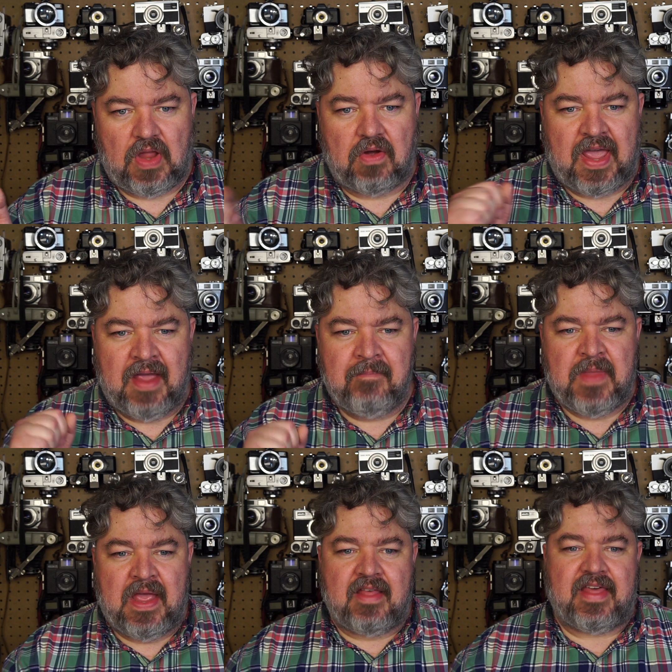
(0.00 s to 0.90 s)
Okay,
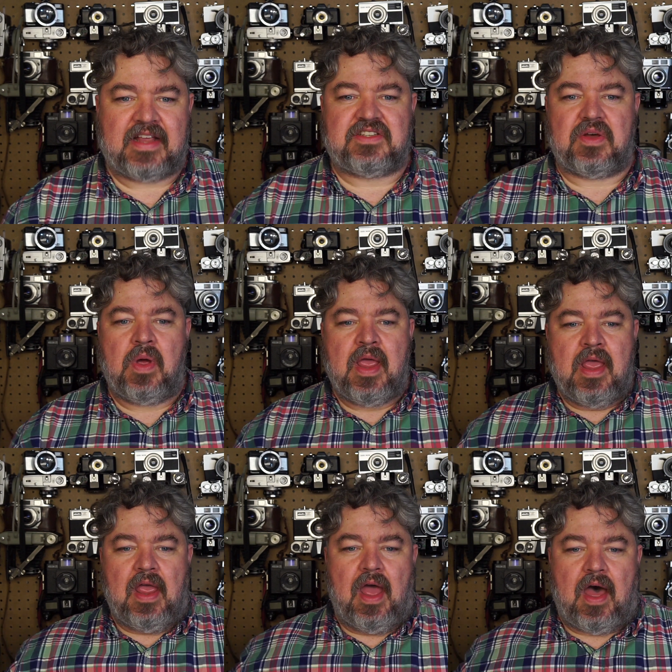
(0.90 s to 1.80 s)
thanks. So
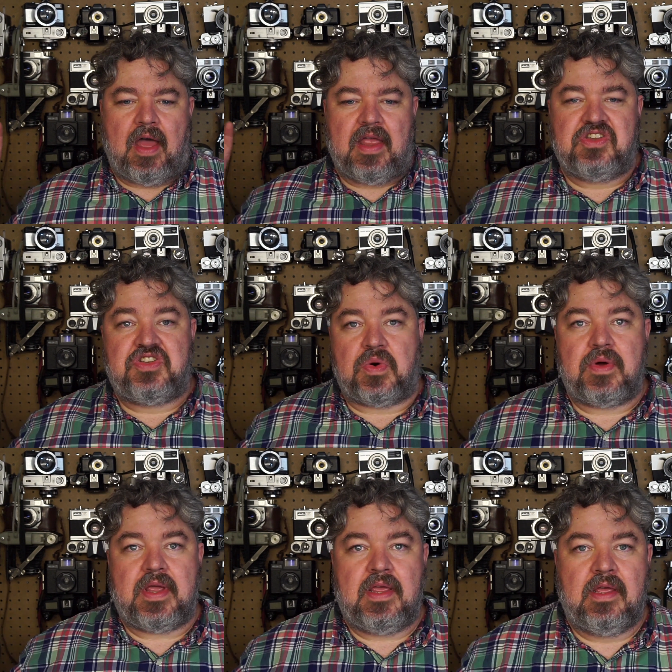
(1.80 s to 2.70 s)

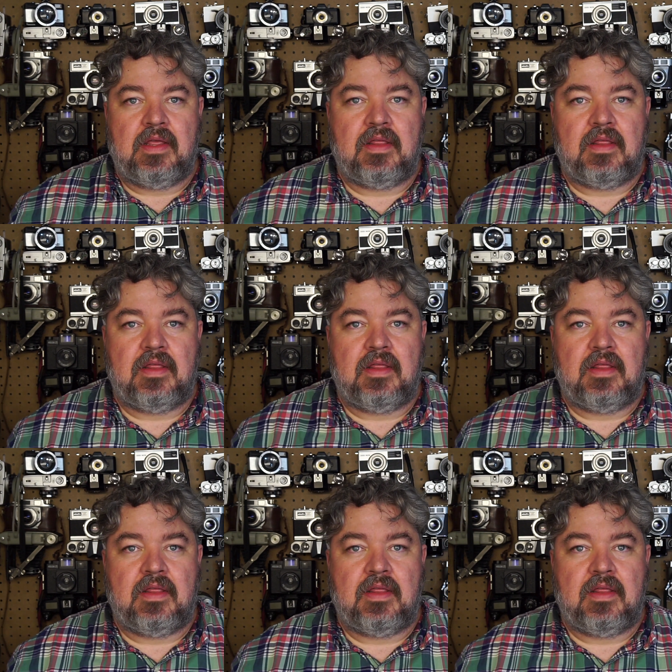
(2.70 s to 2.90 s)
enjoy